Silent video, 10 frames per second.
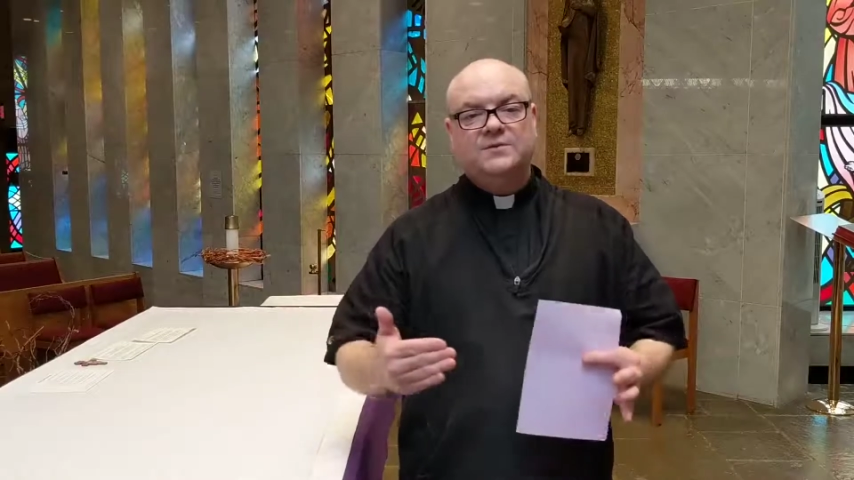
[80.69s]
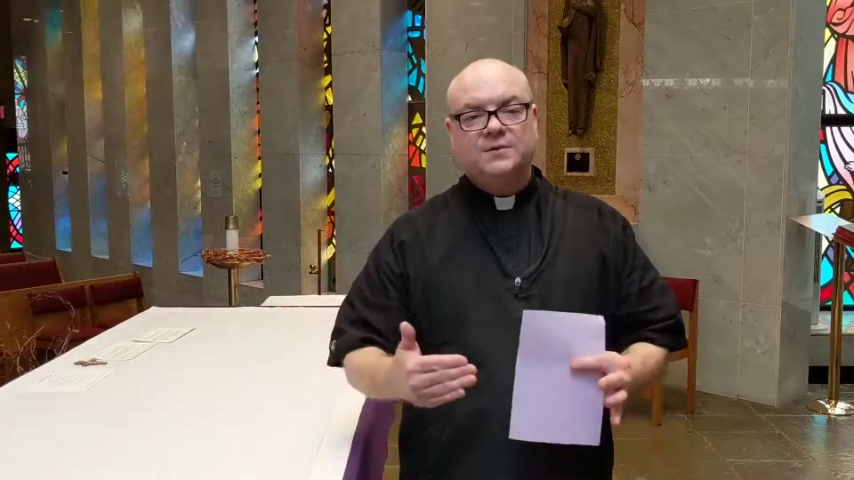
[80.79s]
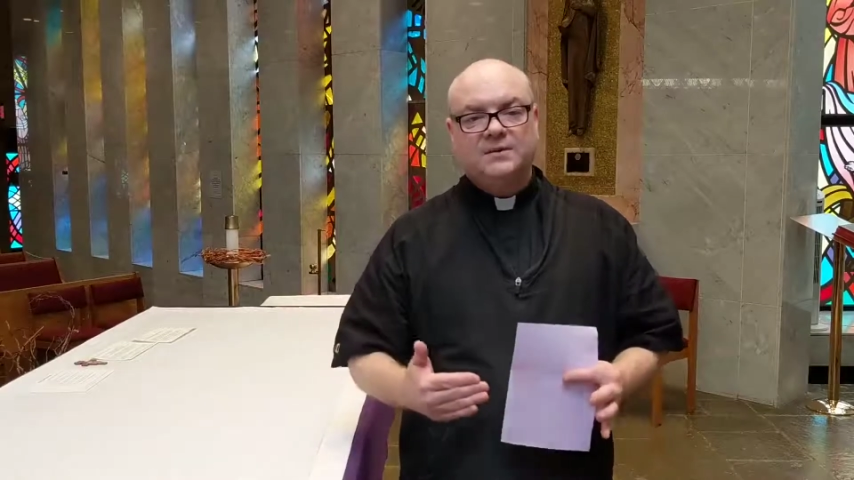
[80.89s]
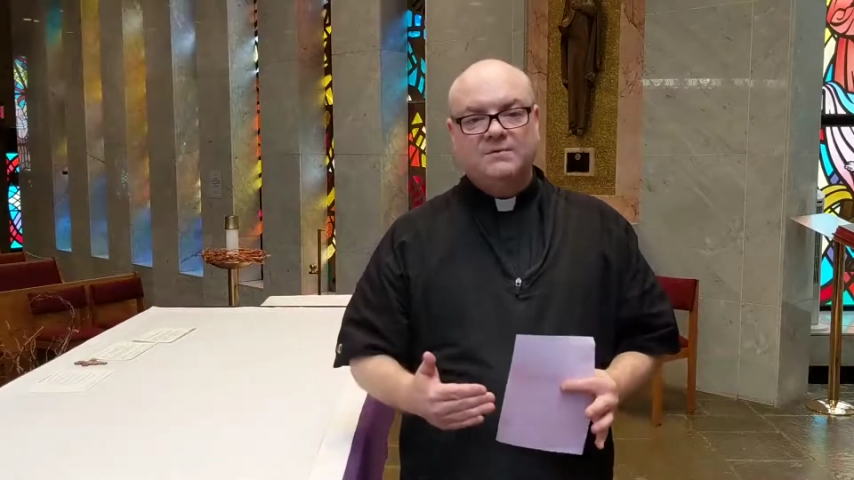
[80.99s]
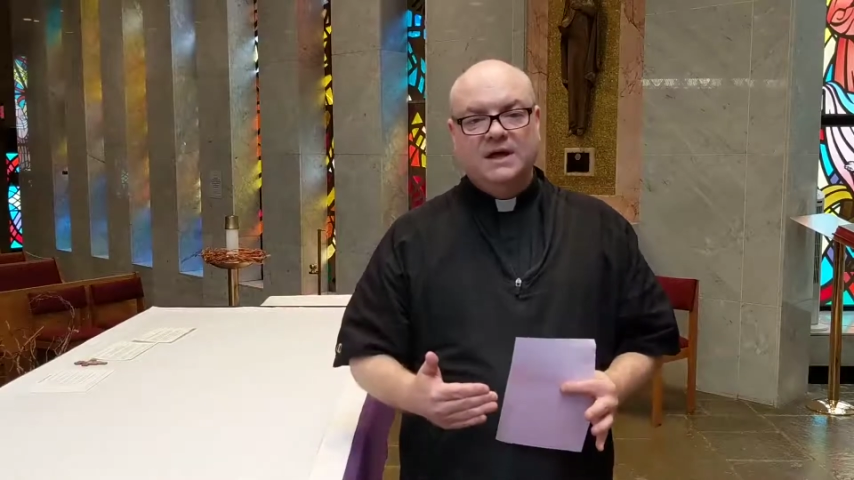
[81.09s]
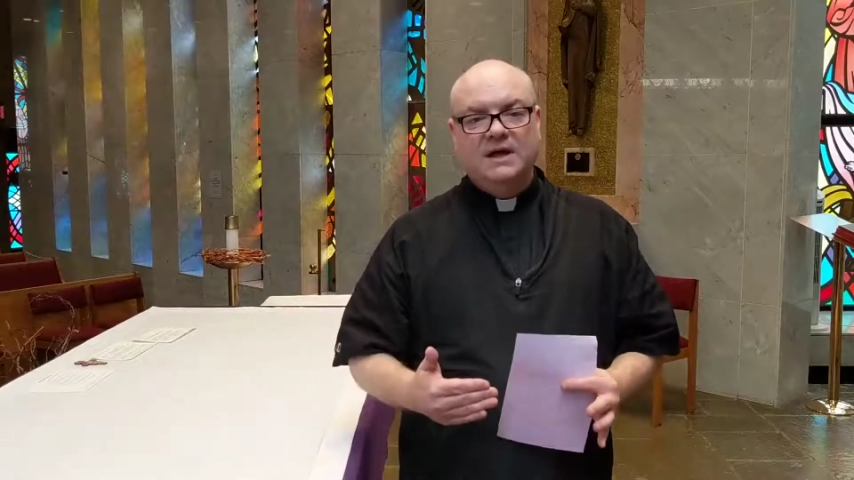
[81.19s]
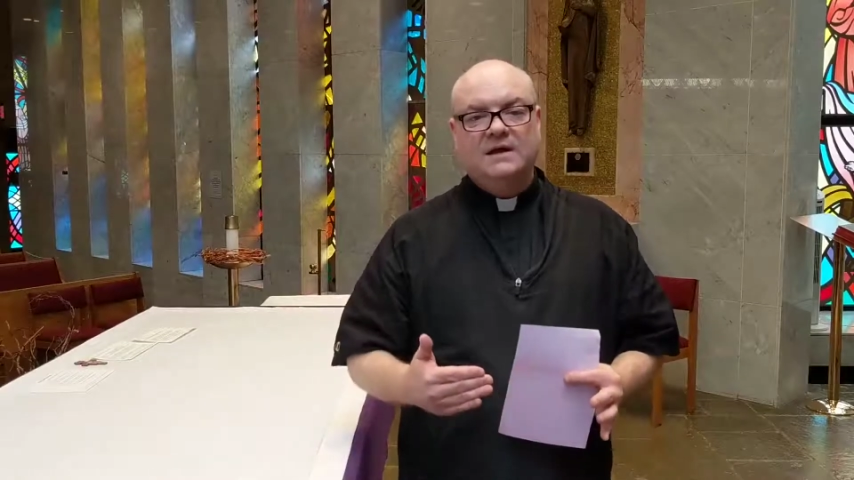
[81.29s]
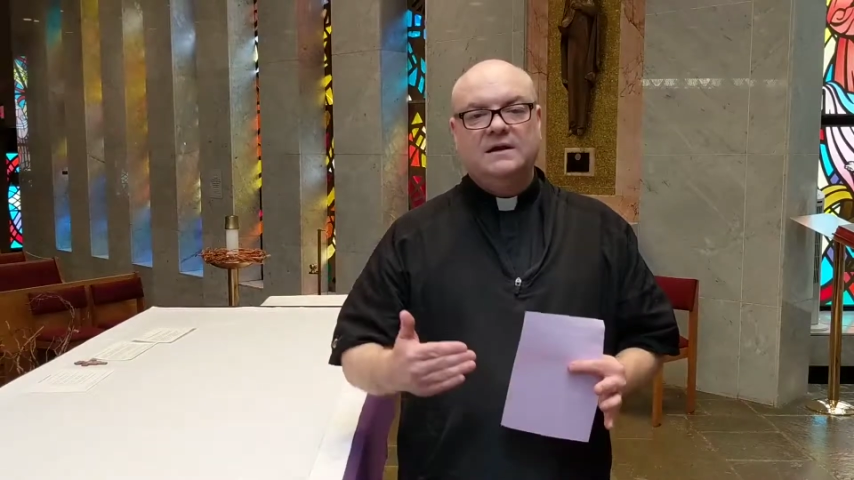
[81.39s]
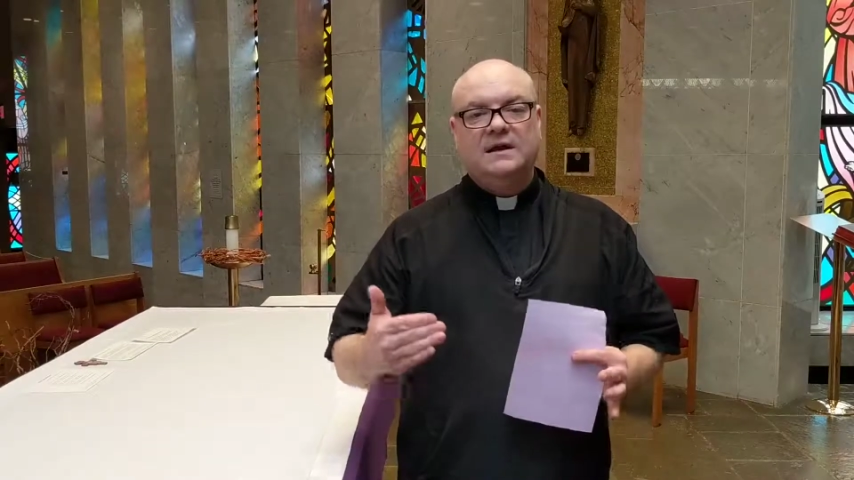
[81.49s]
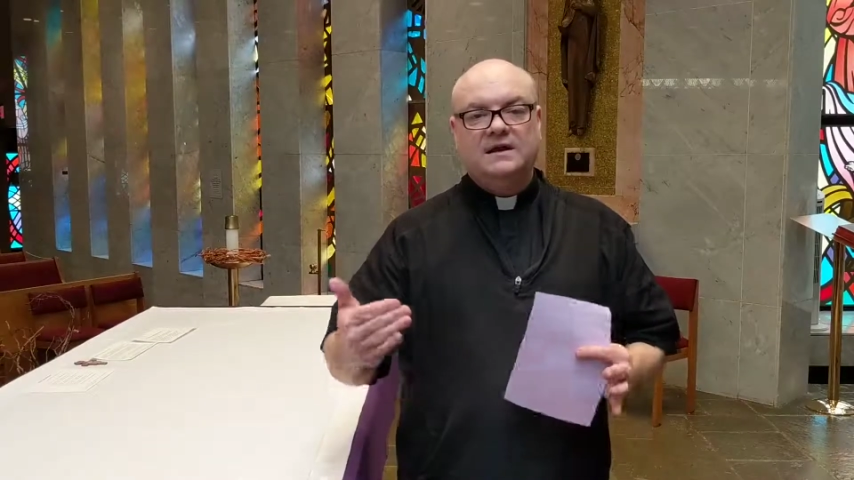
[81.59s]
between
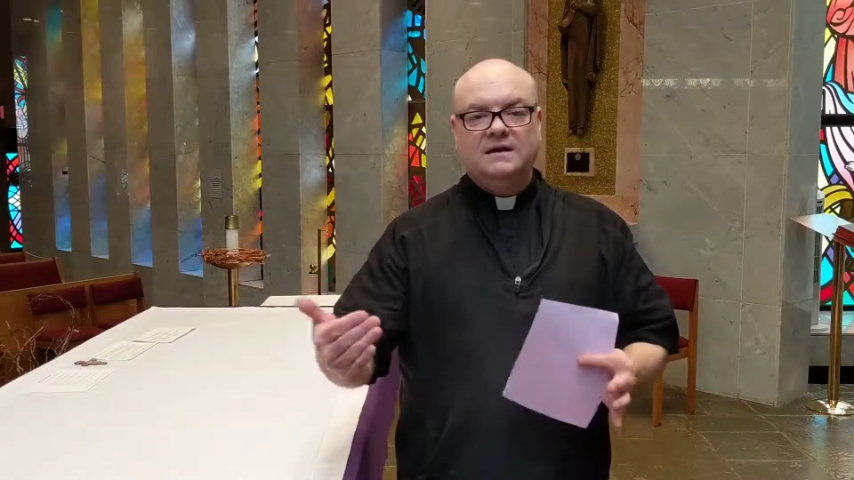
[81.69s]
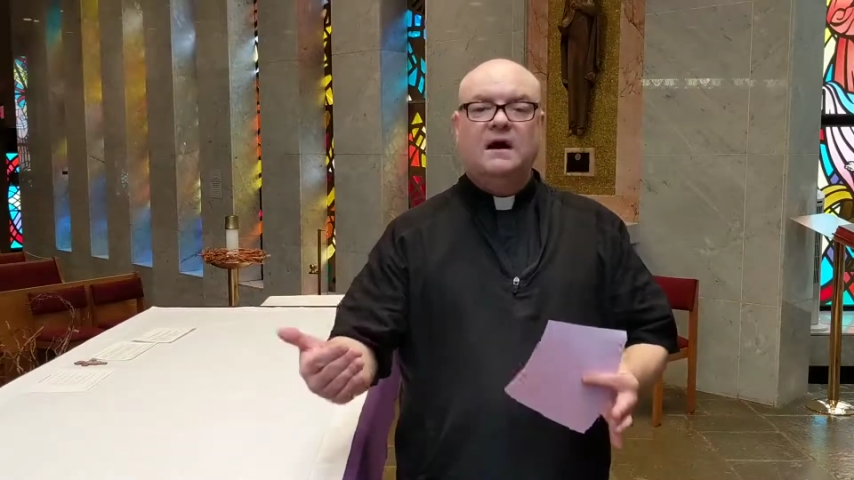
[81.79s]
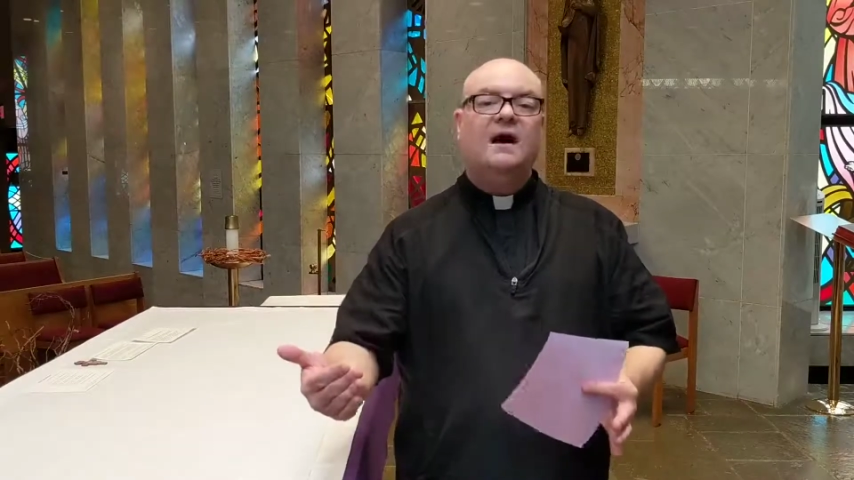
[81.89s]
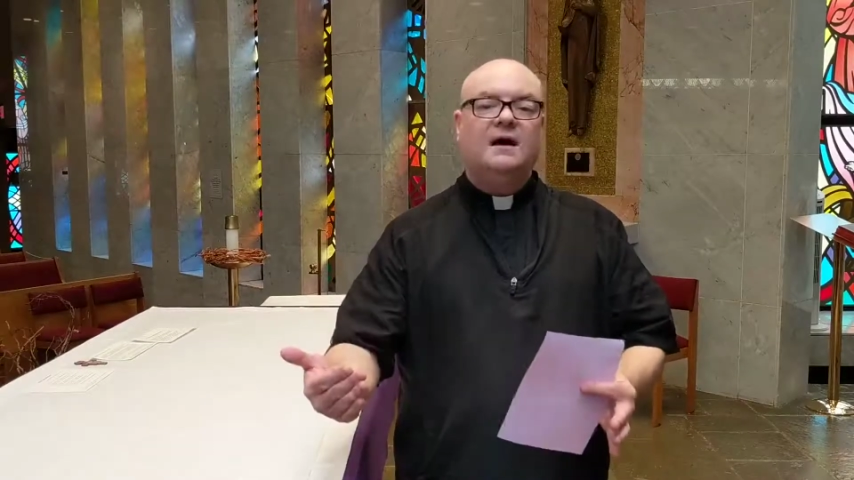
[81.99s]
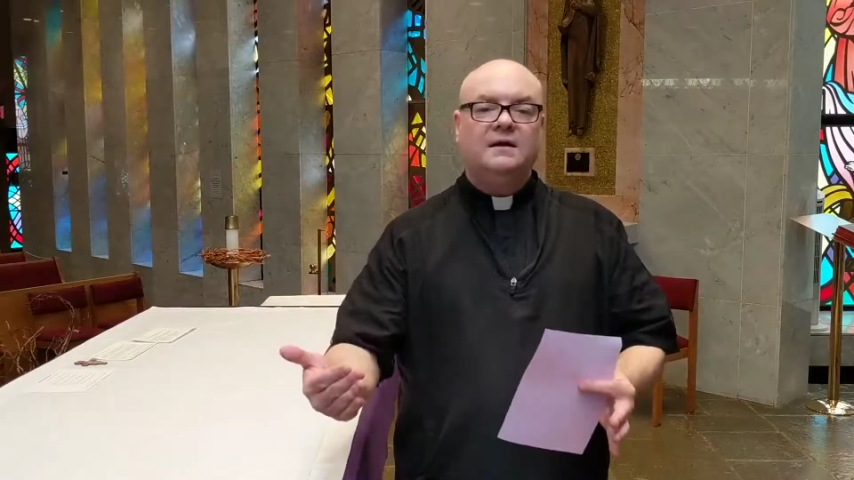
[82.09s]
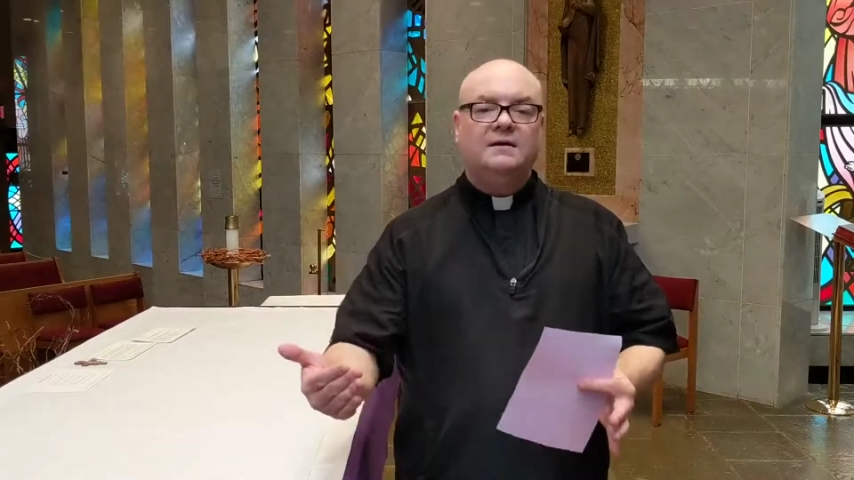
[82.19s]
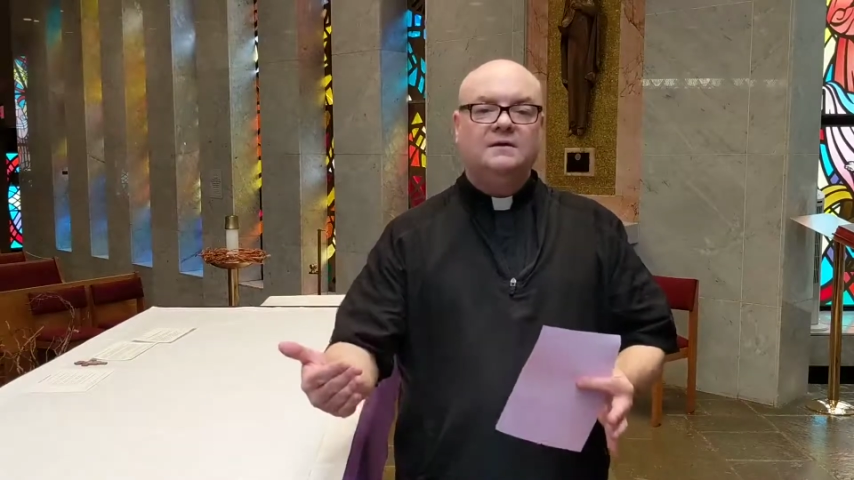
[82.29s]
man and God.